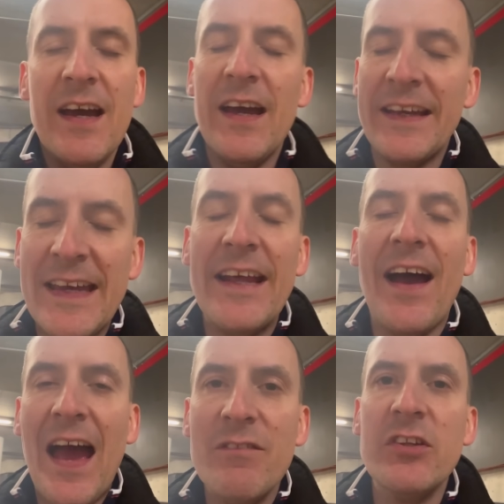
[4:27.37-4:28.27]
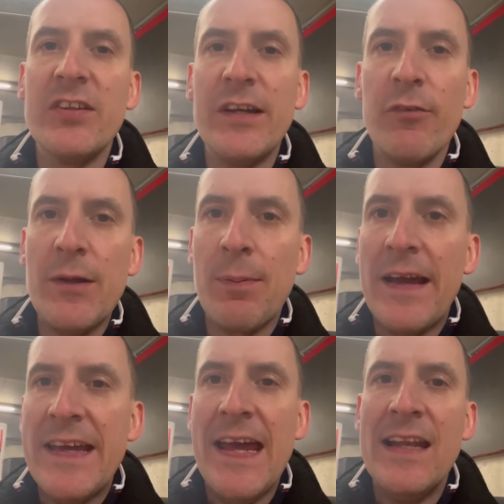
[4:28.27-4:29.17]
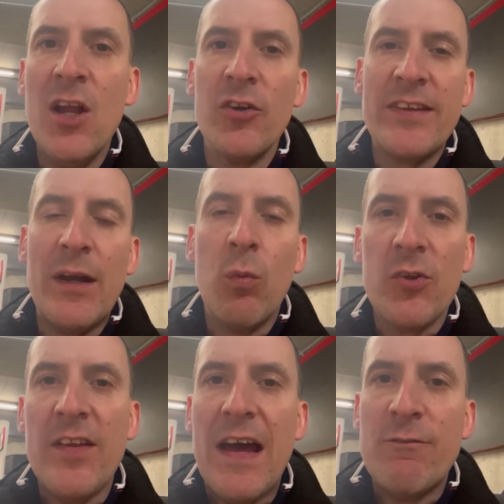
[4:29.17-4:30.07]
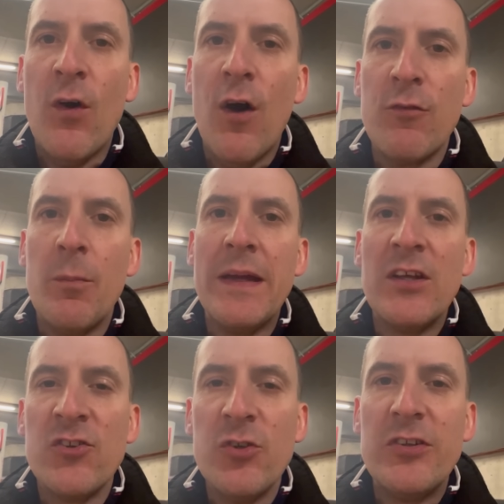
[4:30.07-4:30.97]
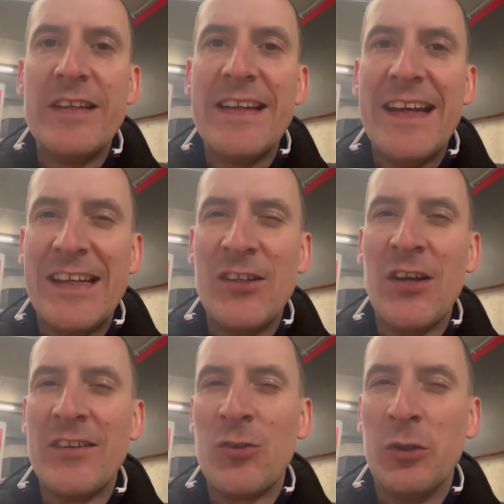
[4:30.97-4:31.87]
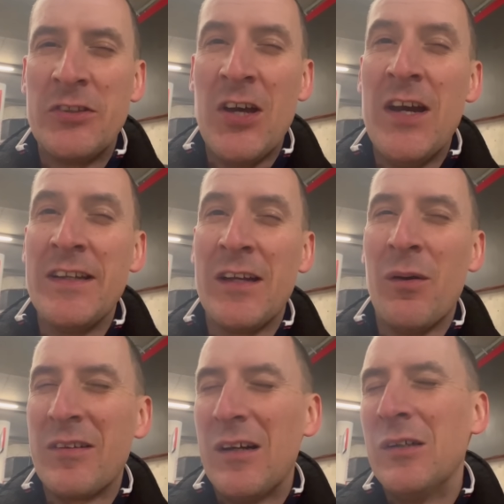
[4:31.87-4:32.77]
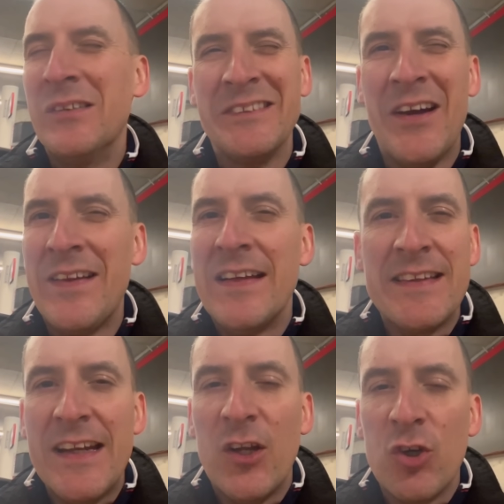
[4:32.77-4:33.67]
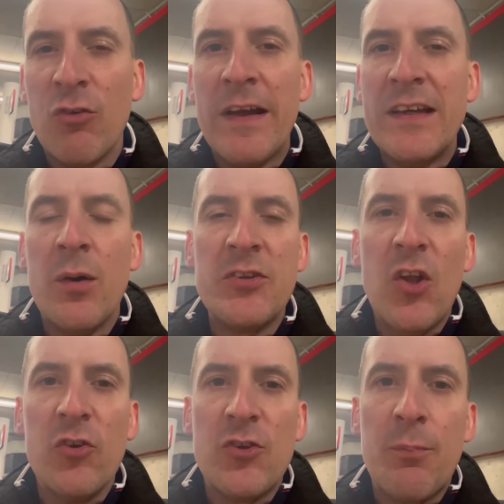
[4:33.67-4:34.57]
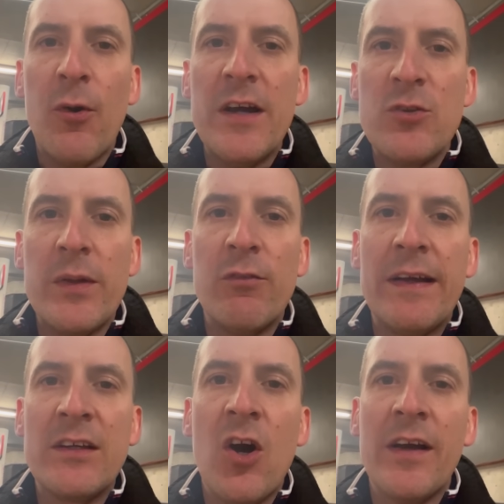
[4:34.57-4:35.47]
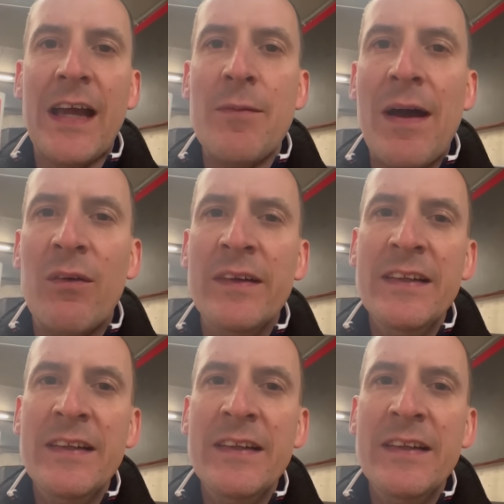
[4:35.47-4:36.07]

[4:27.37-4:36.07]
Again, I haven't seen a replay. It looked, and it wasn't that far from me. As soon as he did it, I sort of turned and I was like, oh no, that didn't look great. I was not surprised when the red card came out.